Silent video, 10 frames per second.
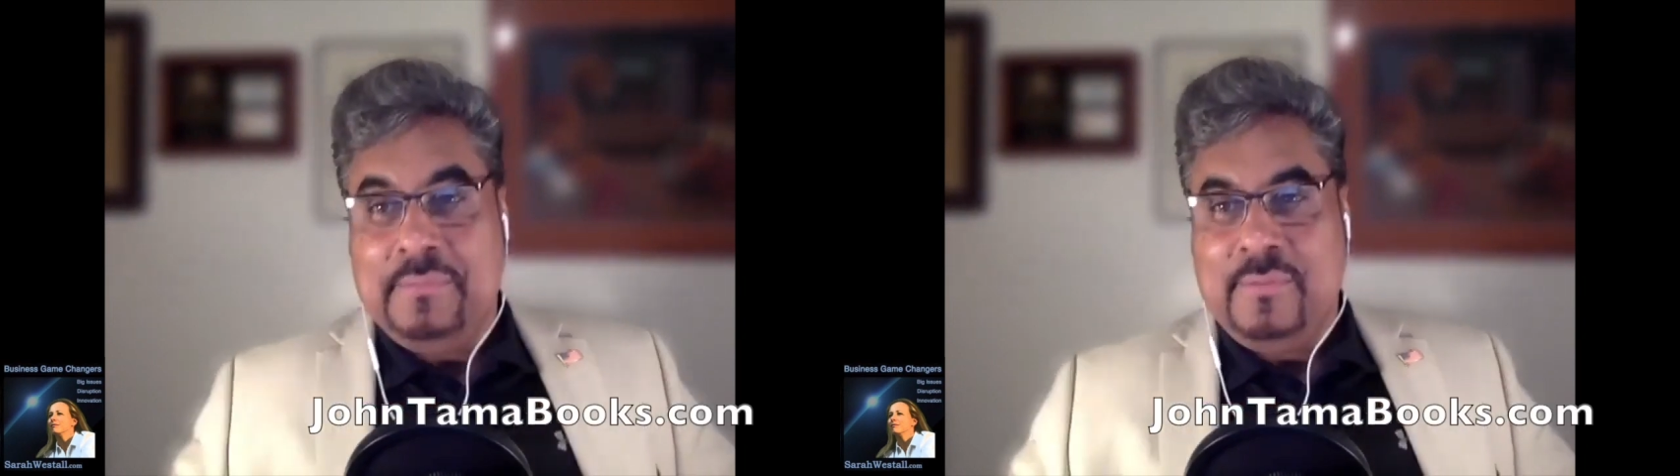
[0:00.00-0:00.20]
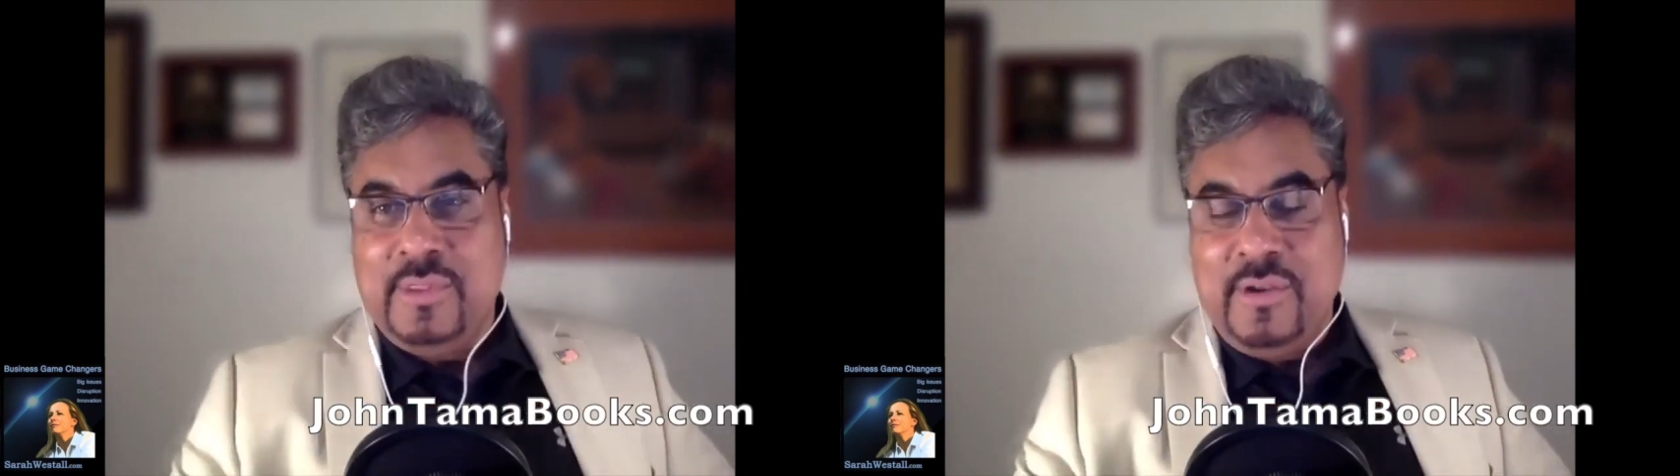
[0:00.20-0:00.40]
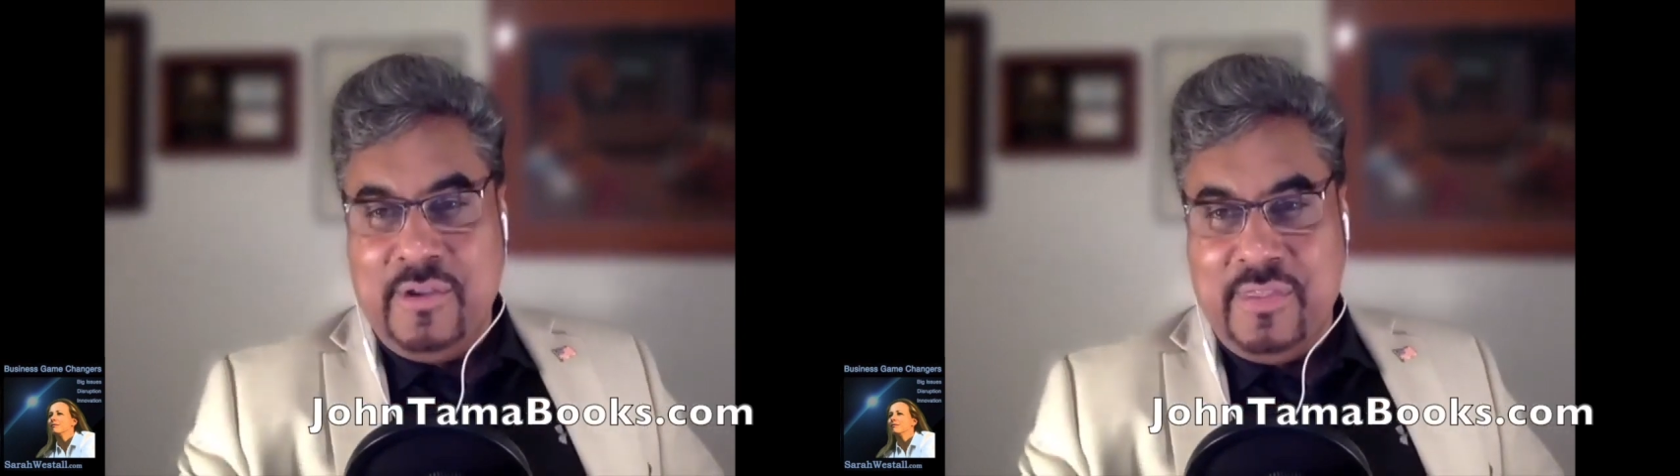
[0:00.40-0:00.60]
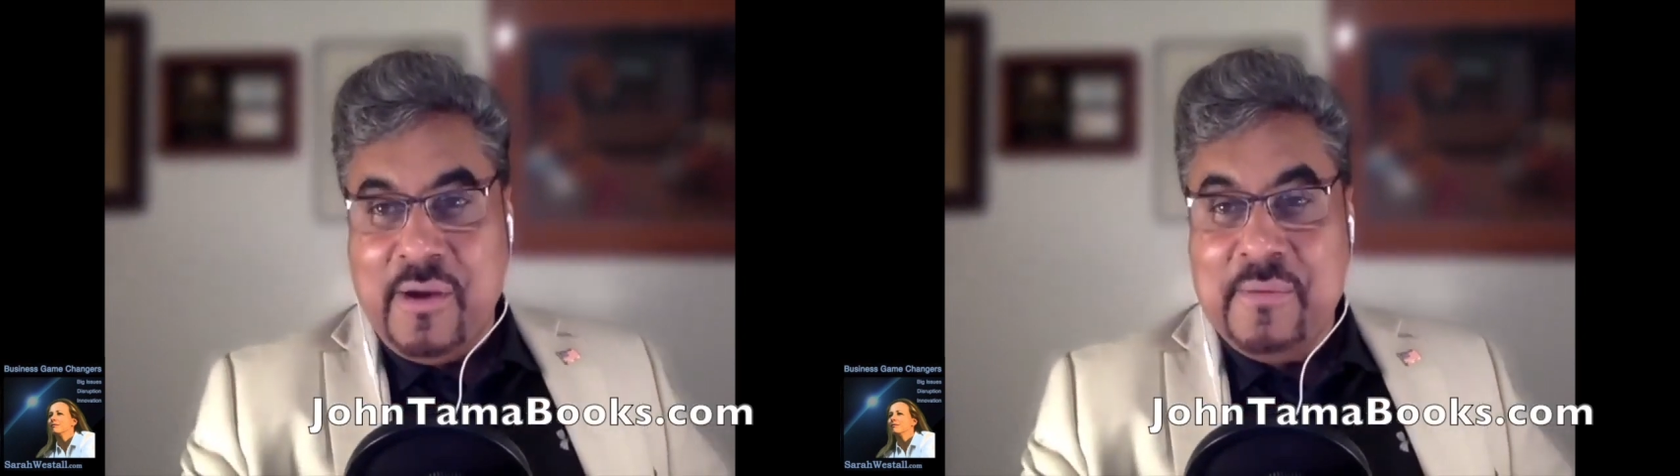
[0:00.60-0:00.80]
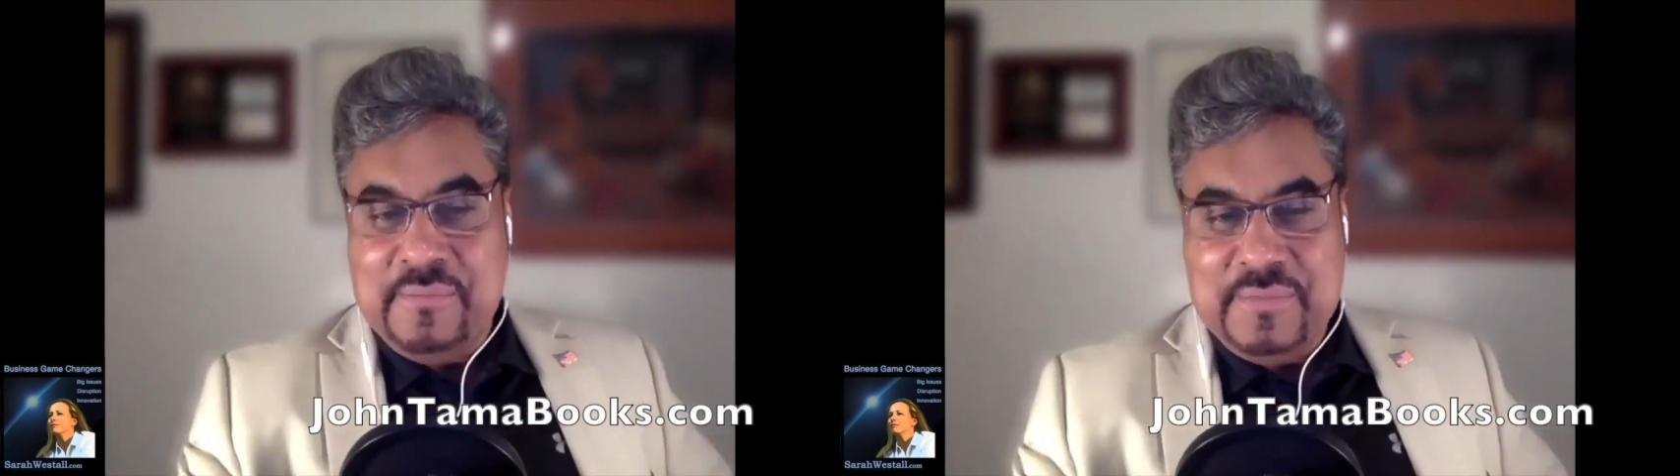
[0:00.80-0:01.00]
when they're in
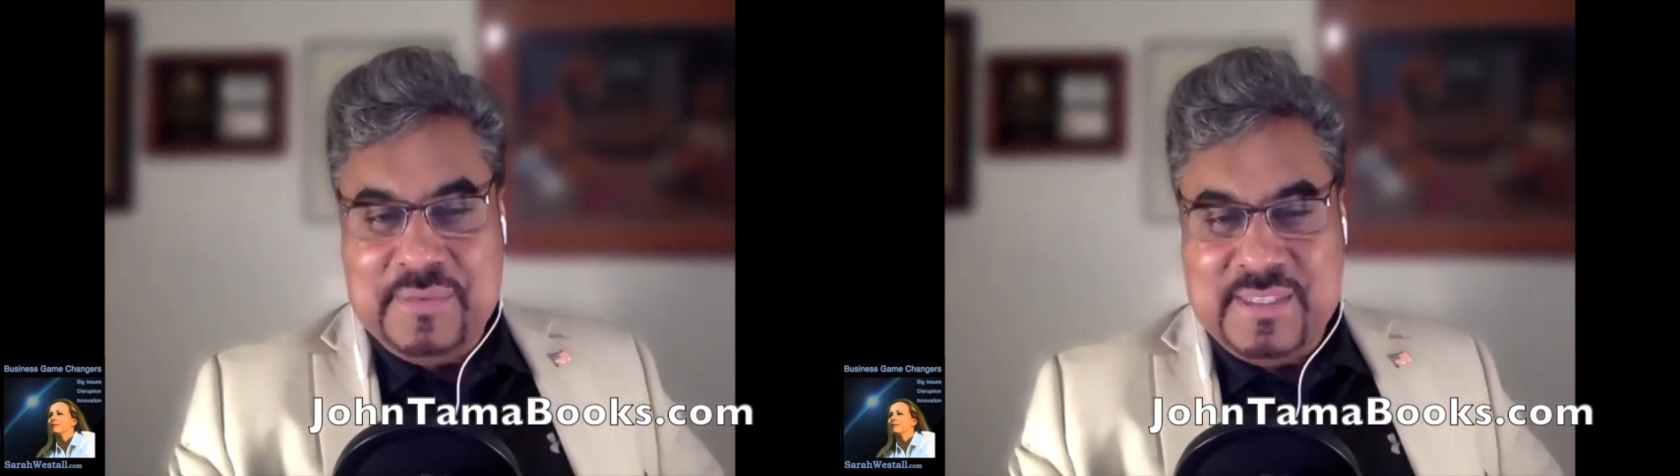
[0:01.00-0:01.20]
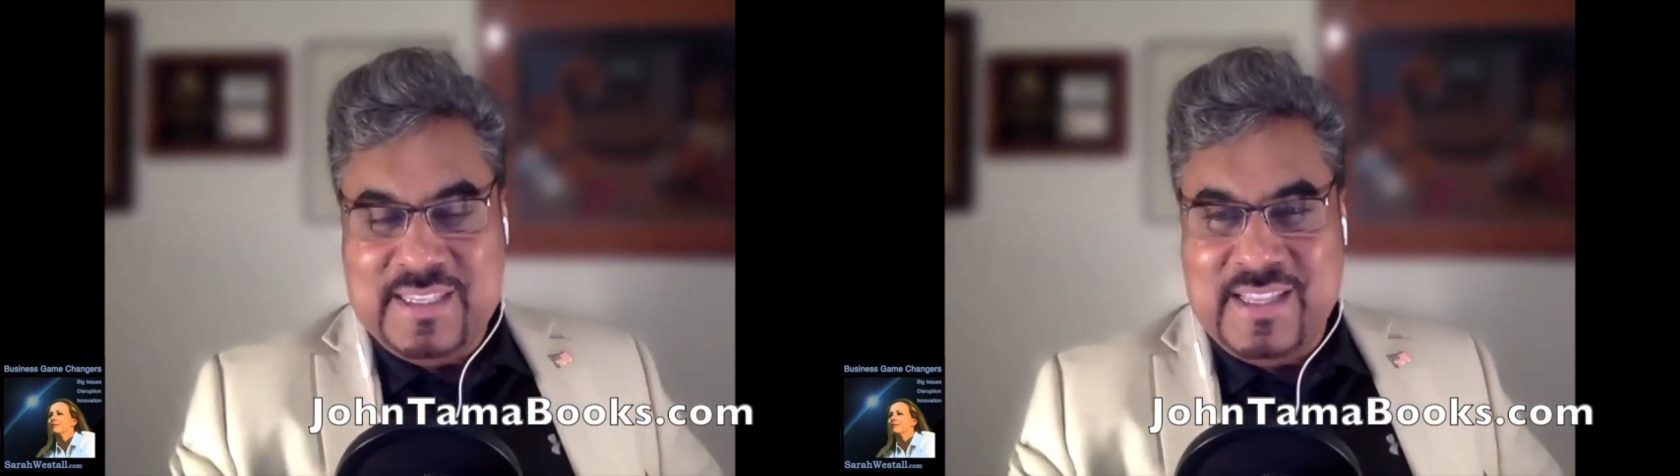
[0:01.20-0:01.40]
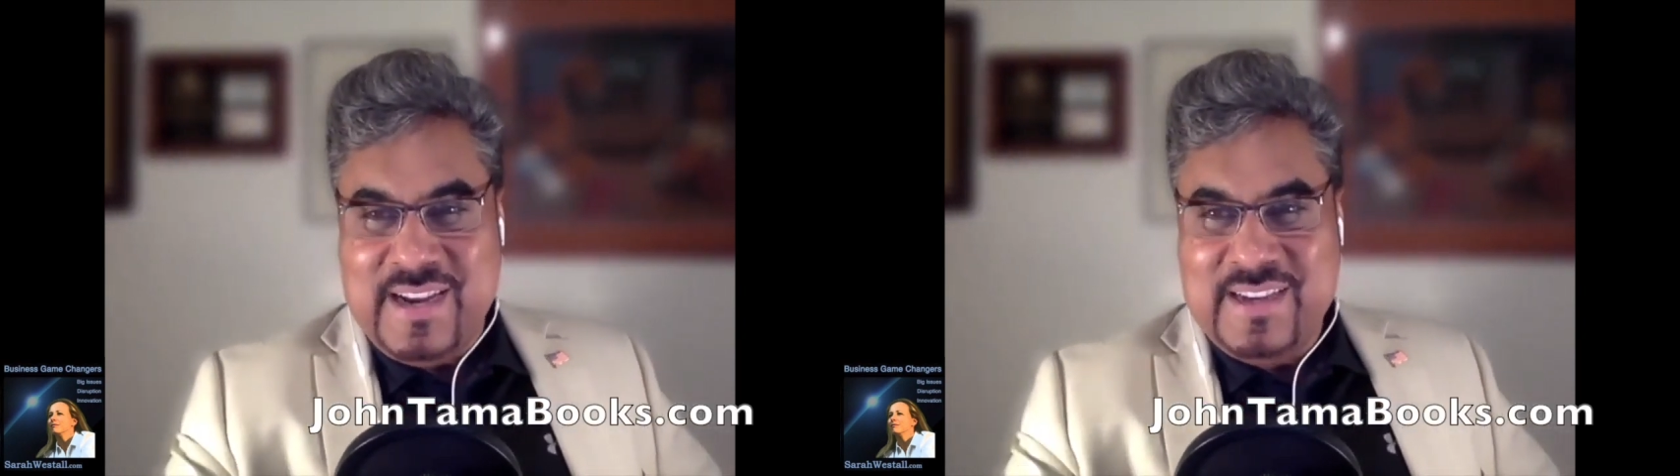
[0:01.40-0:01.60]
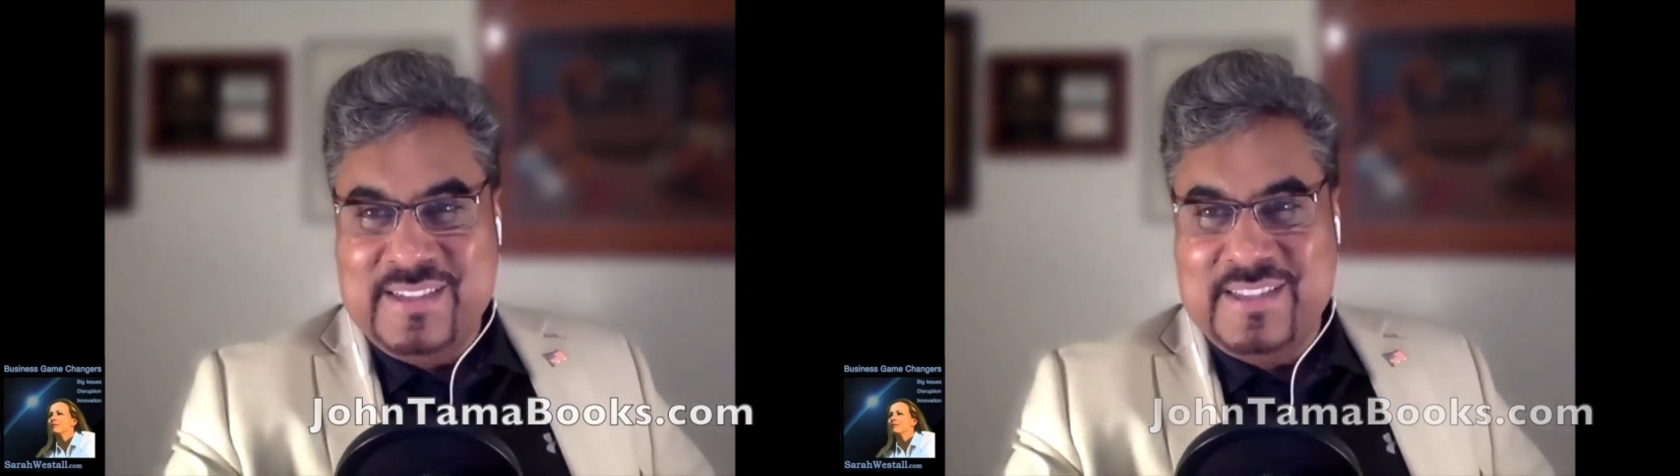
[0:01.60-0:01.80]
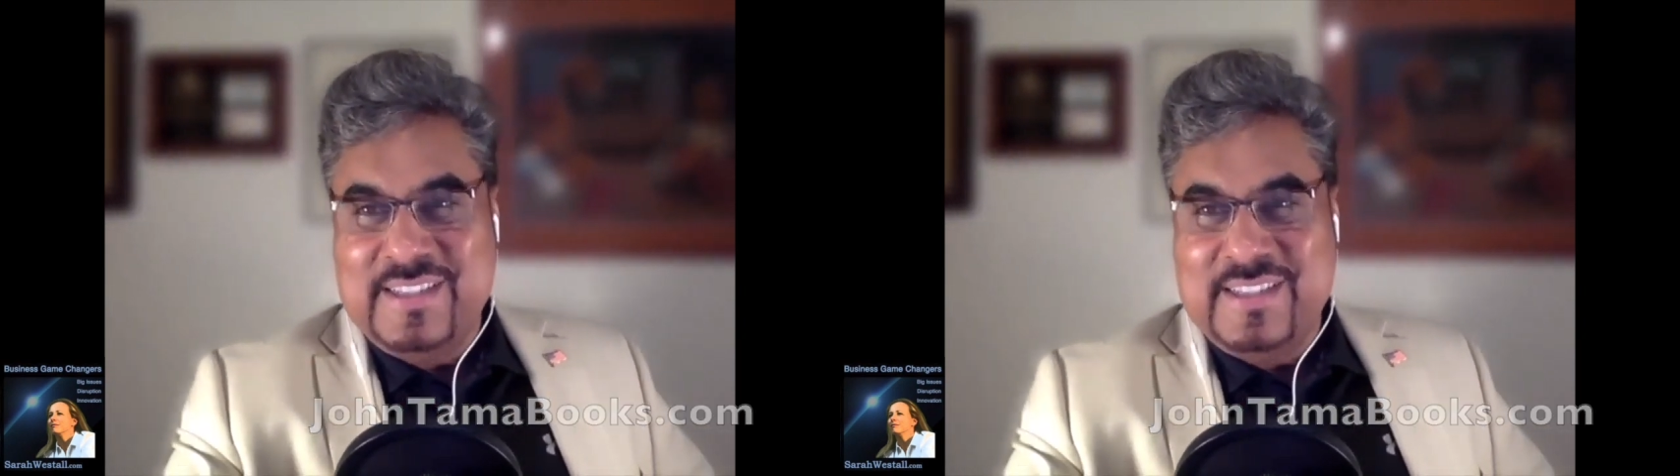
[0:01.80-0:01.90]
there. It's a lot of good